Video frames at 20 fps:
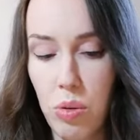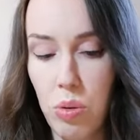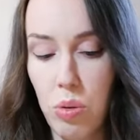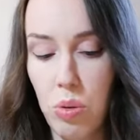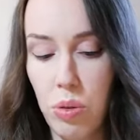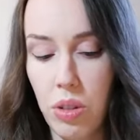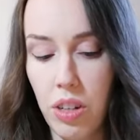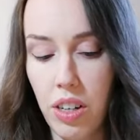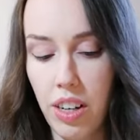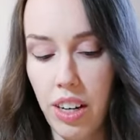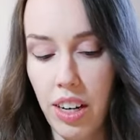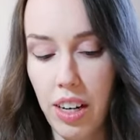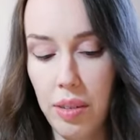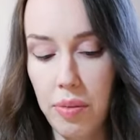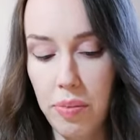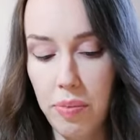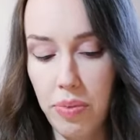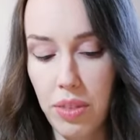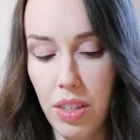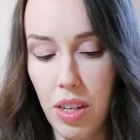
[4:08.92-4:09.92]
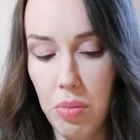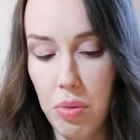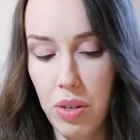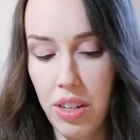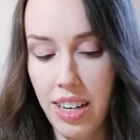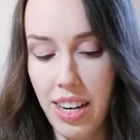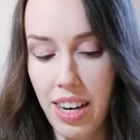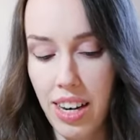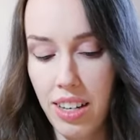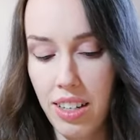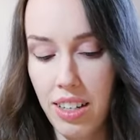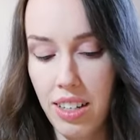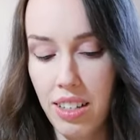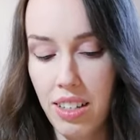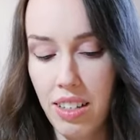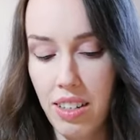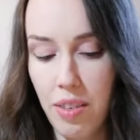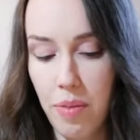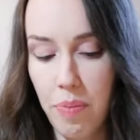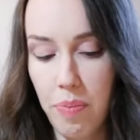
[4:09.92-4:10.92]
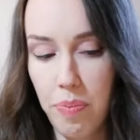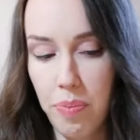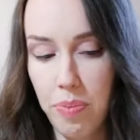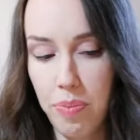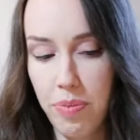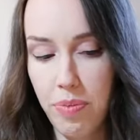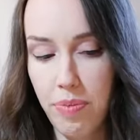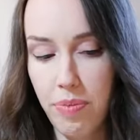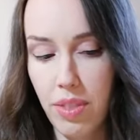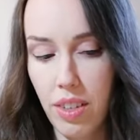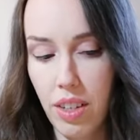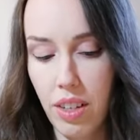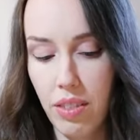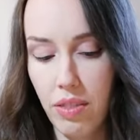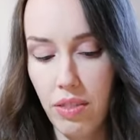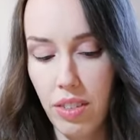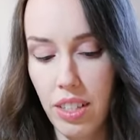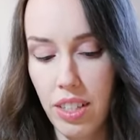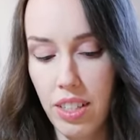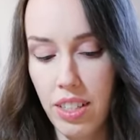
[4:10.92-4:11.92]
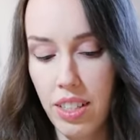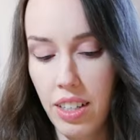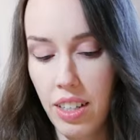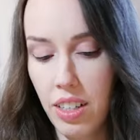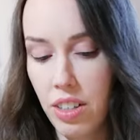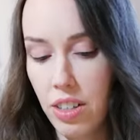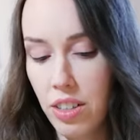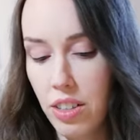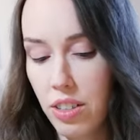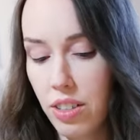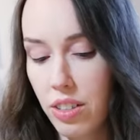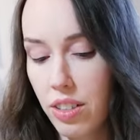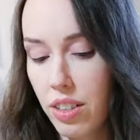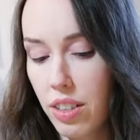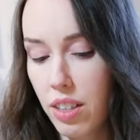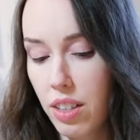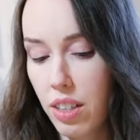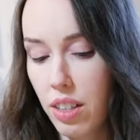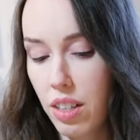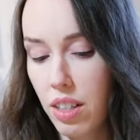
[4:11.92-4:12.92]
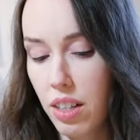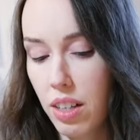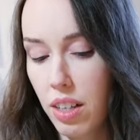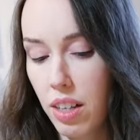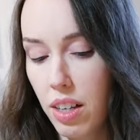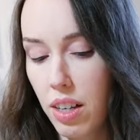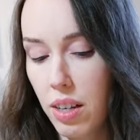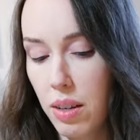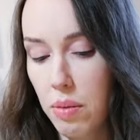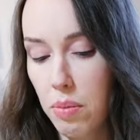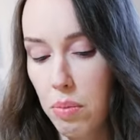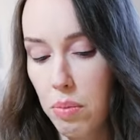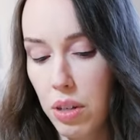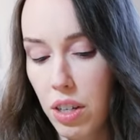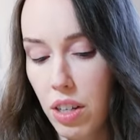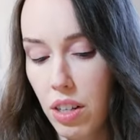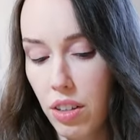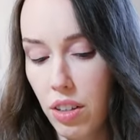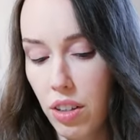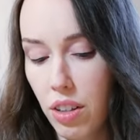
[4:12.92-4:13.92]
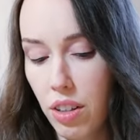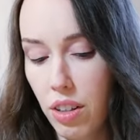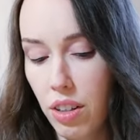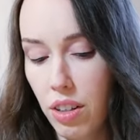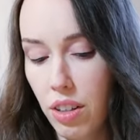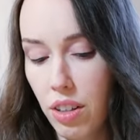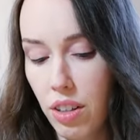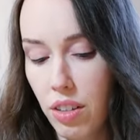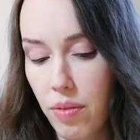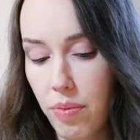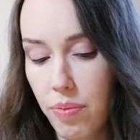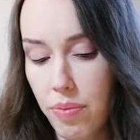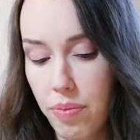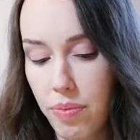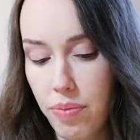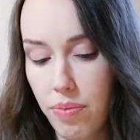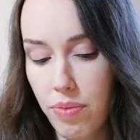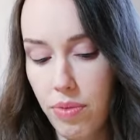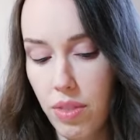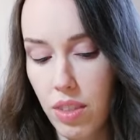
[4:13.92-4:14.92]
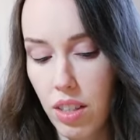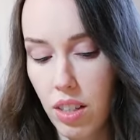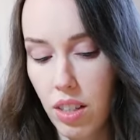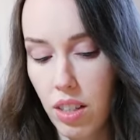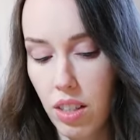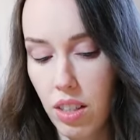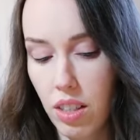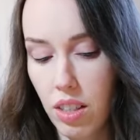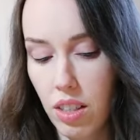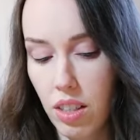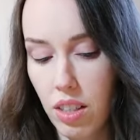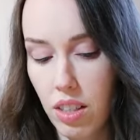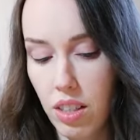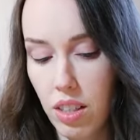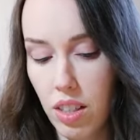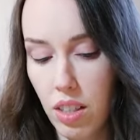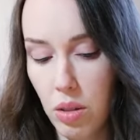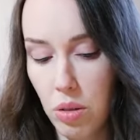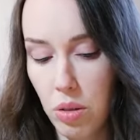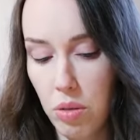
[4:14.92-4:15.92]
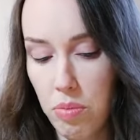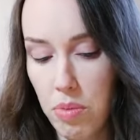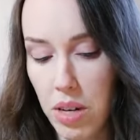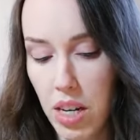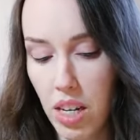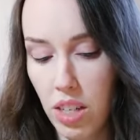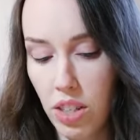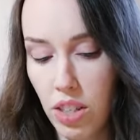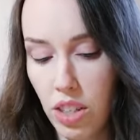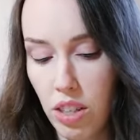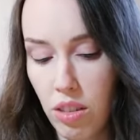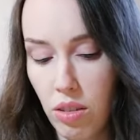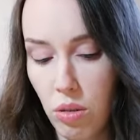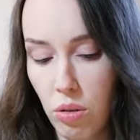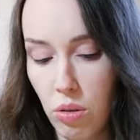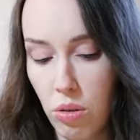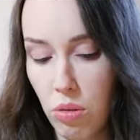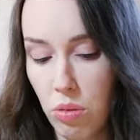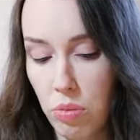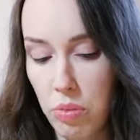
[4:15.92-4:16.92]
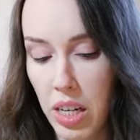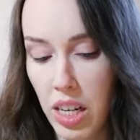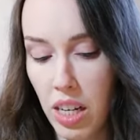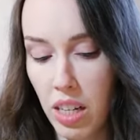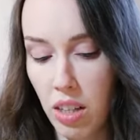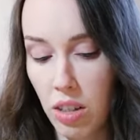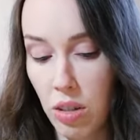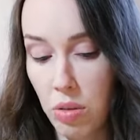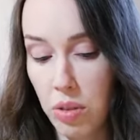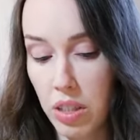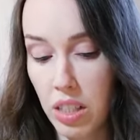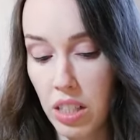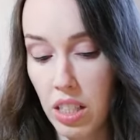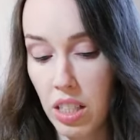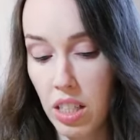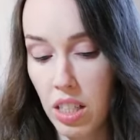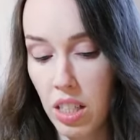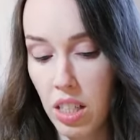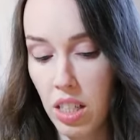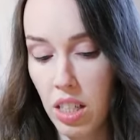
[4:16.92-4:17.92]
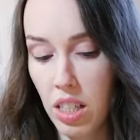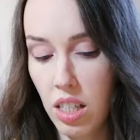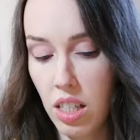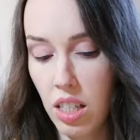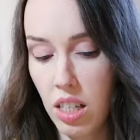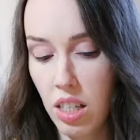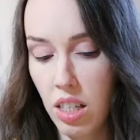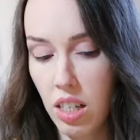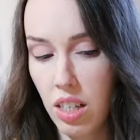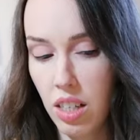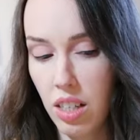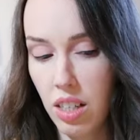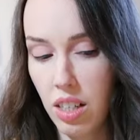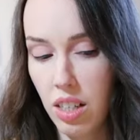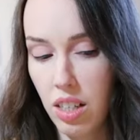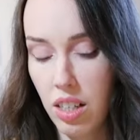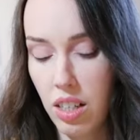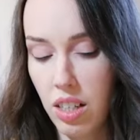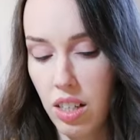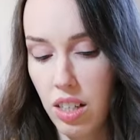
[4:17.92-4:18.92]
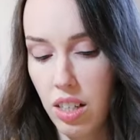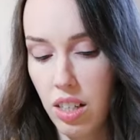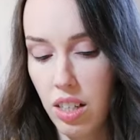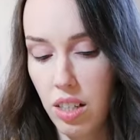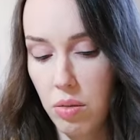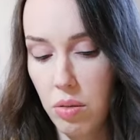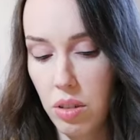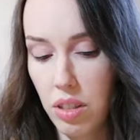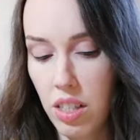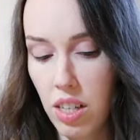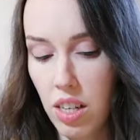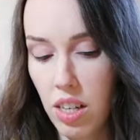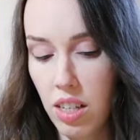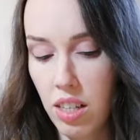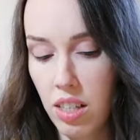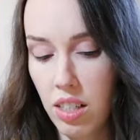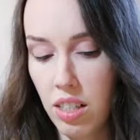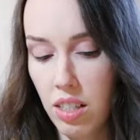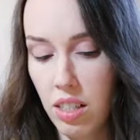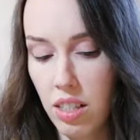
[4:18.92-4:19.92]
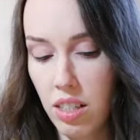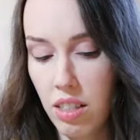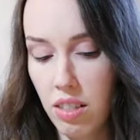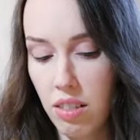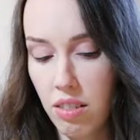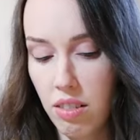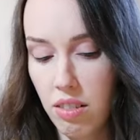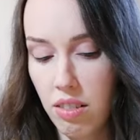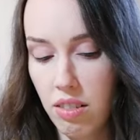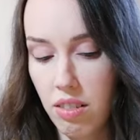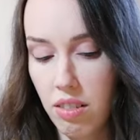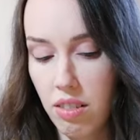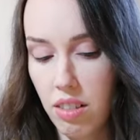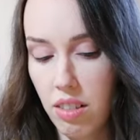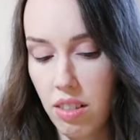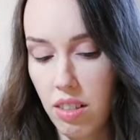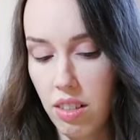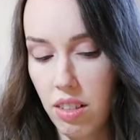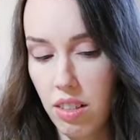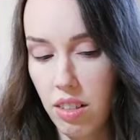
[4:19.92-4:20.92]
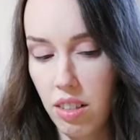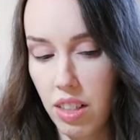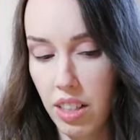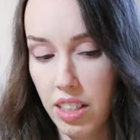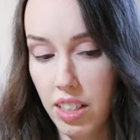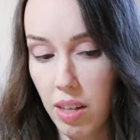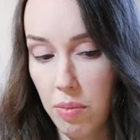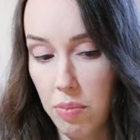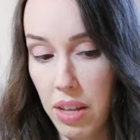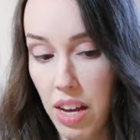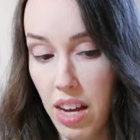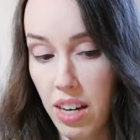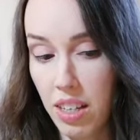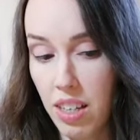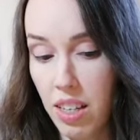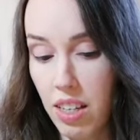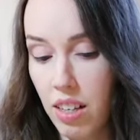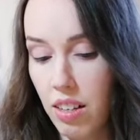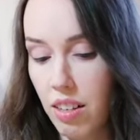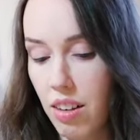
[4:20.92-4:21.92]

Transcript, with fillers: All right. Double cannon. Adele. Piccolo. Sealed Majin. Oh man, I don't want to see what the hit is, except that hit.